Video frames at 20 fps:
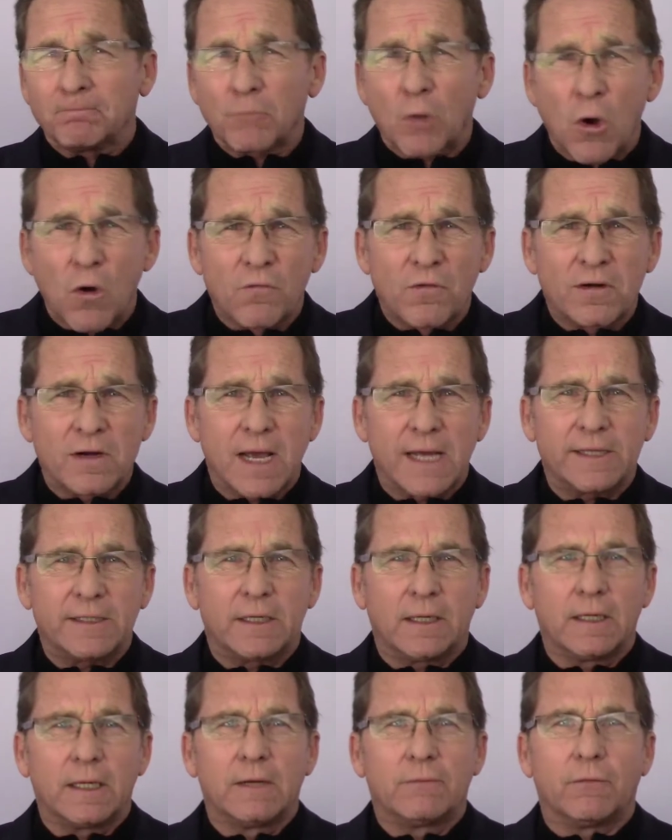overnight
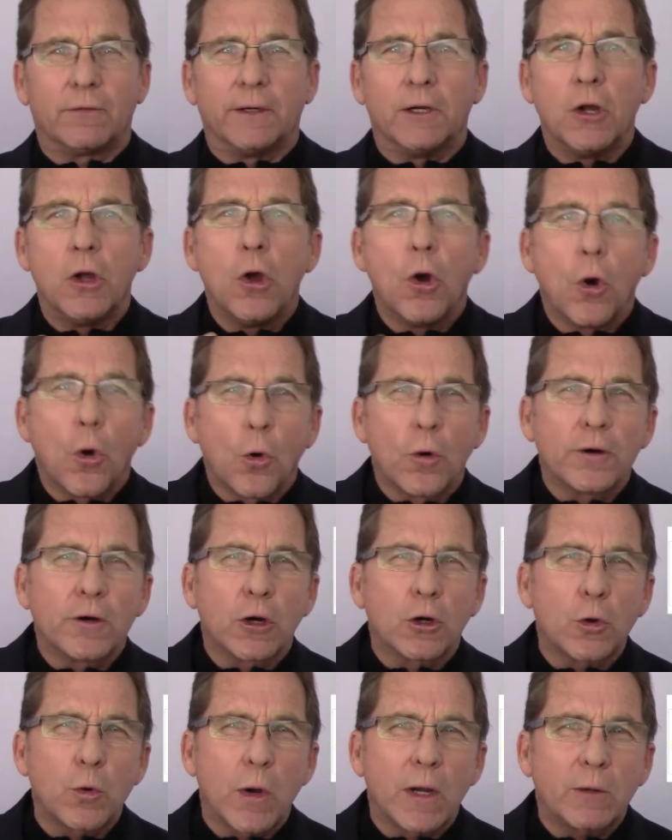delivery, or your
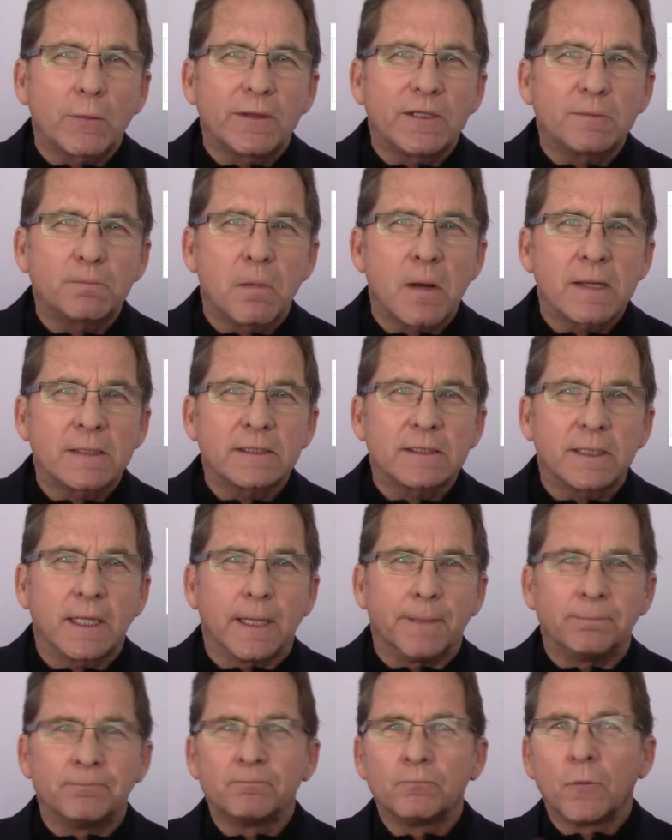quick response
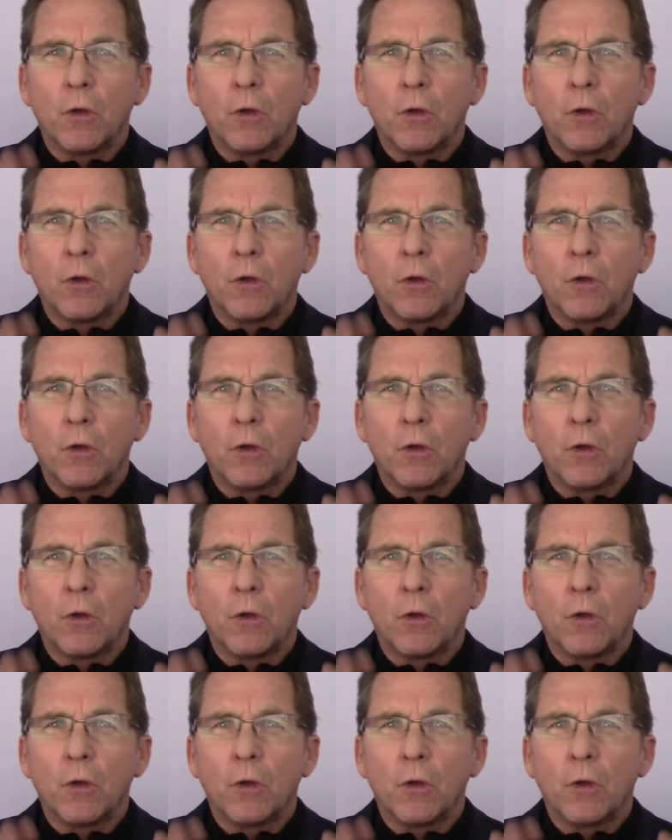time.